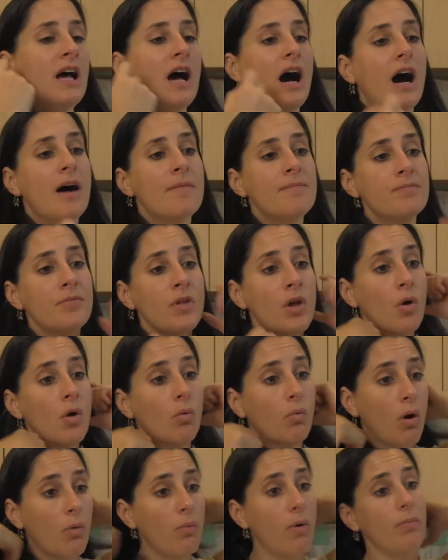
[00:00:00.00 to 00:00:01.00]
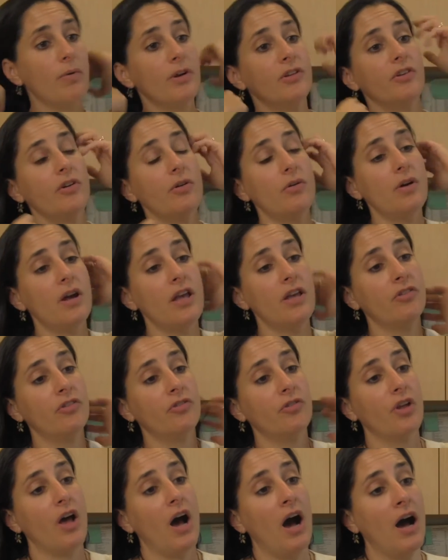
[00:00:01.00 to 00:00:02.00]
Well, what we do
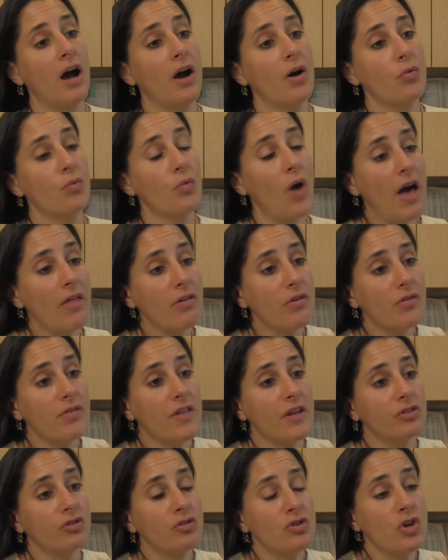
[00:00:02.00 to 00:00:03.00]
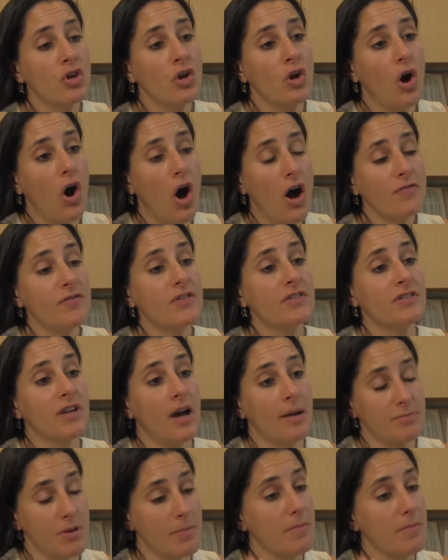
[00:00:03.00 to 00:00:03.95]
is rather than oftentimes,